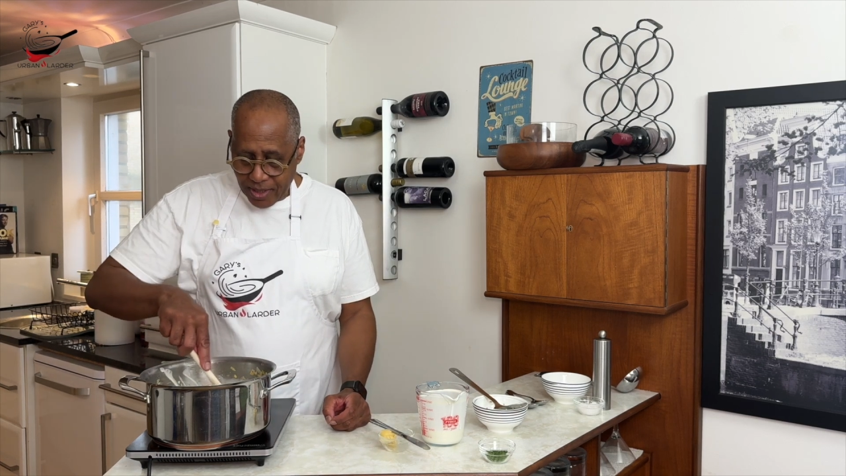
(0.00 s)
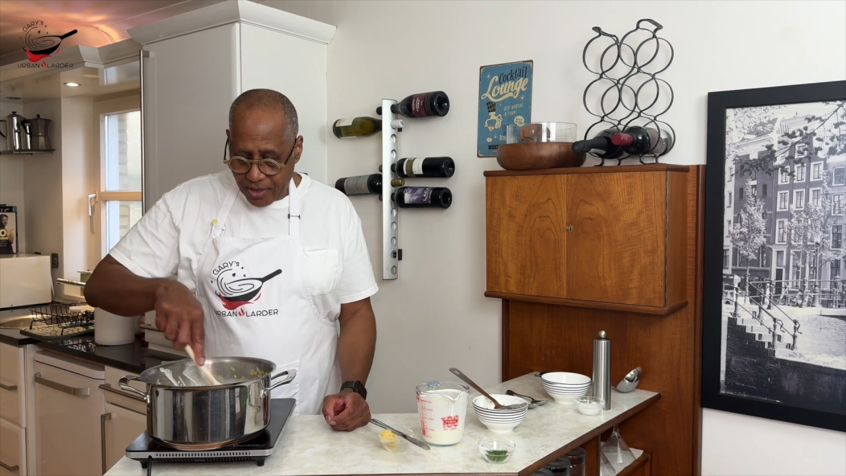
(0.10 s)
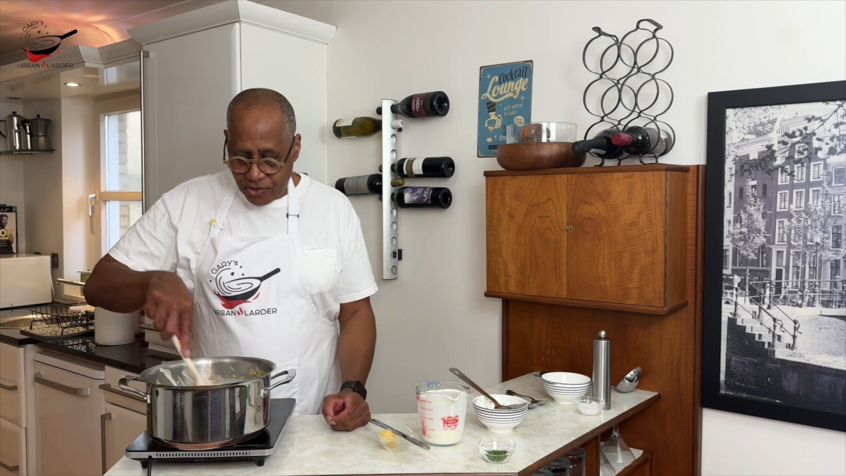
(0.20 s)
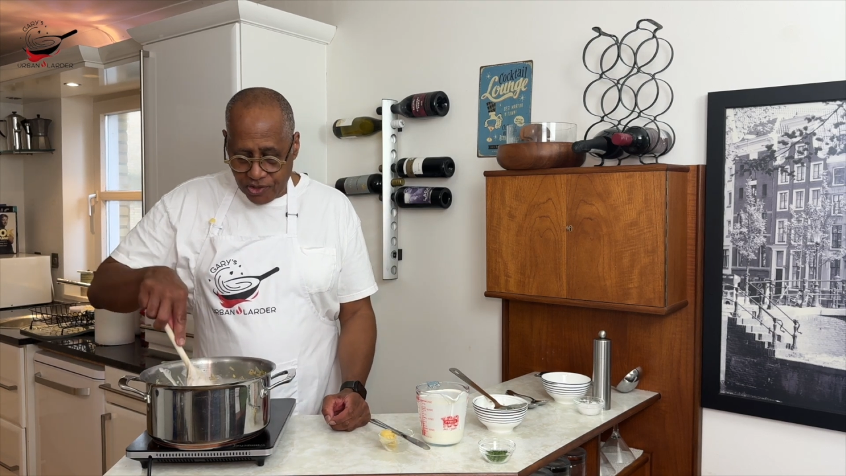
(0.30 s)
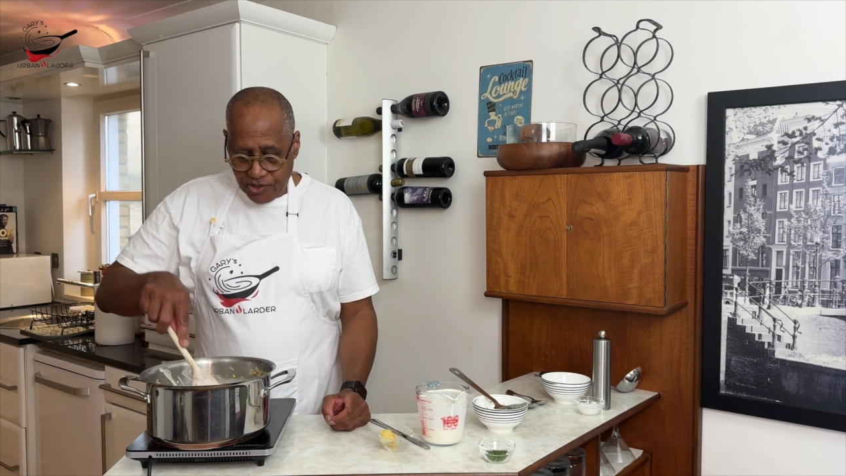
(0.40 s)

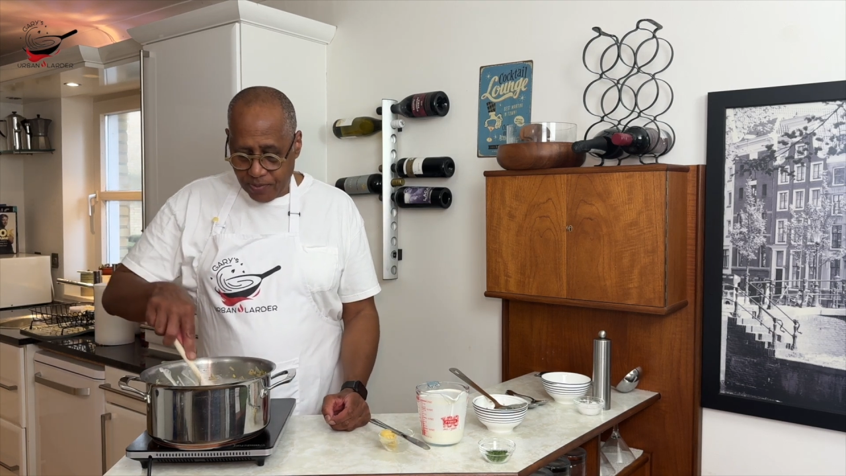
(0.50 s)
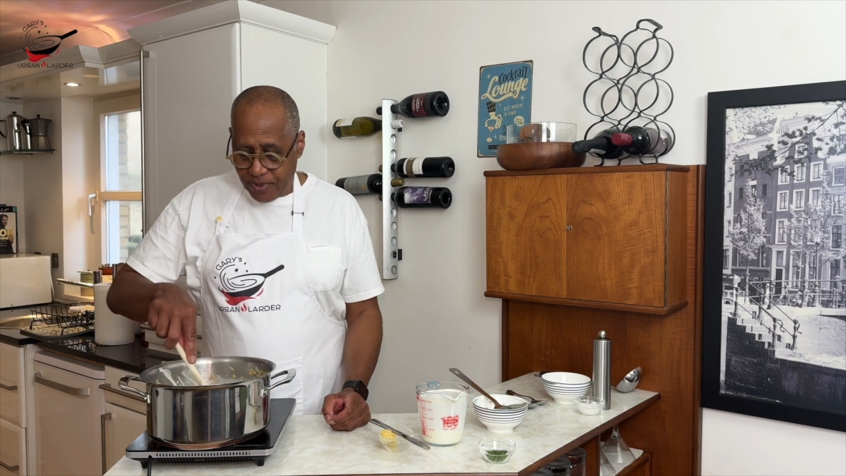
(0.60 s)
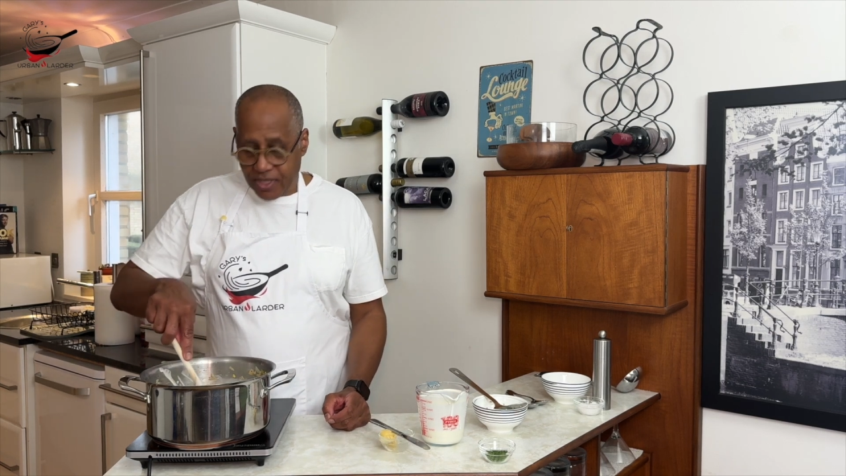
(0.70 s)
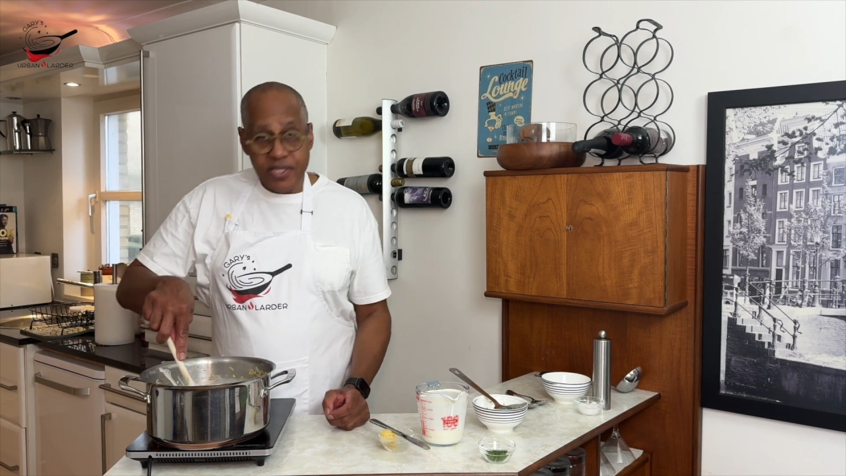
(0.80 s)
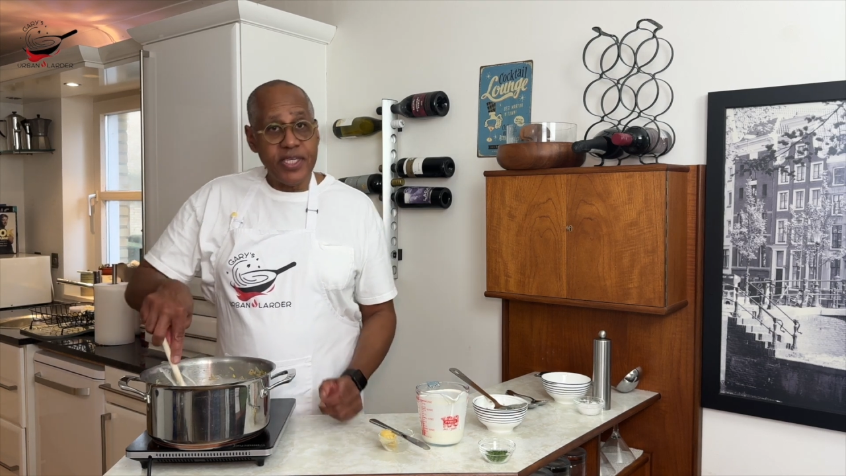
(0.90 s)
and just to be
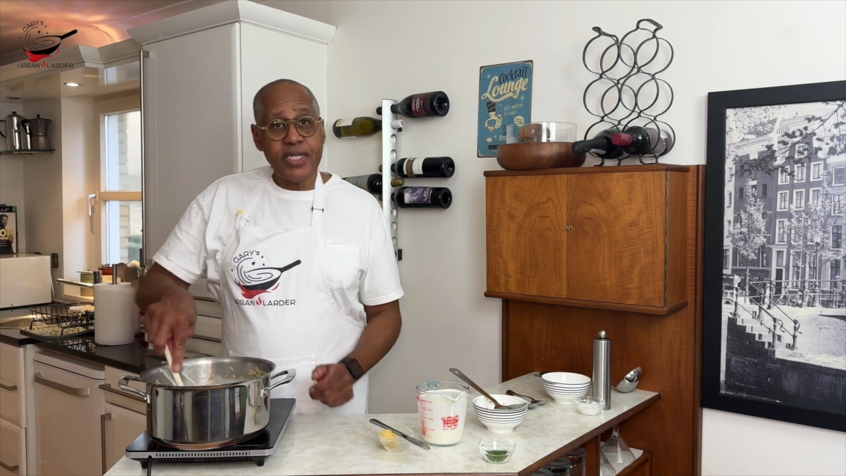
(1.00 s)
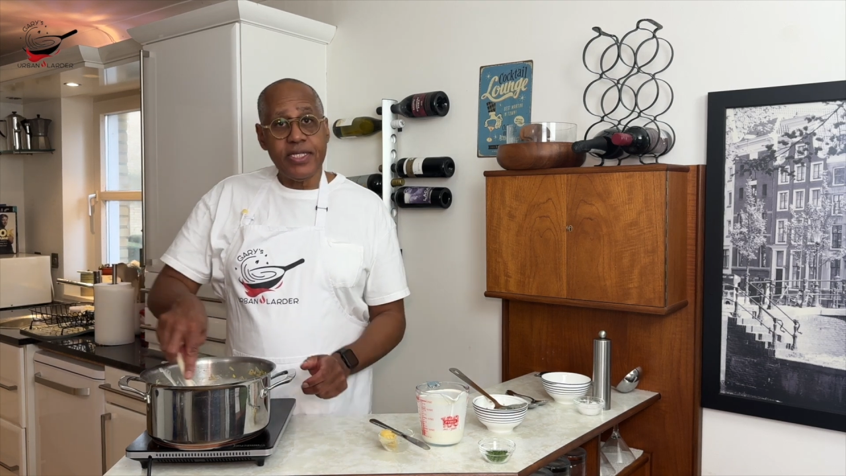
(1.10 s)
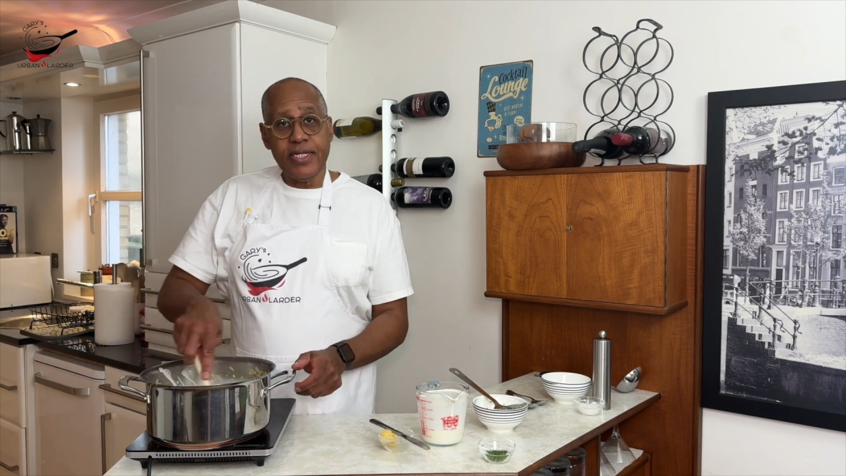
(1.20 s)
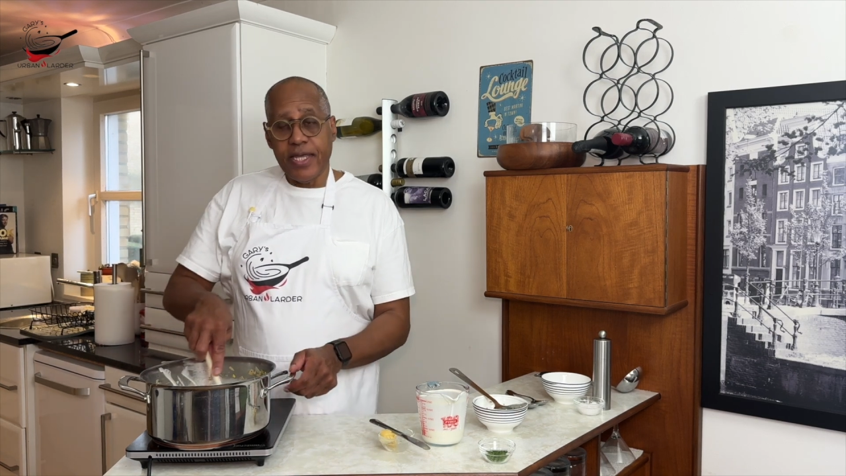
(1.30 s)
the thickening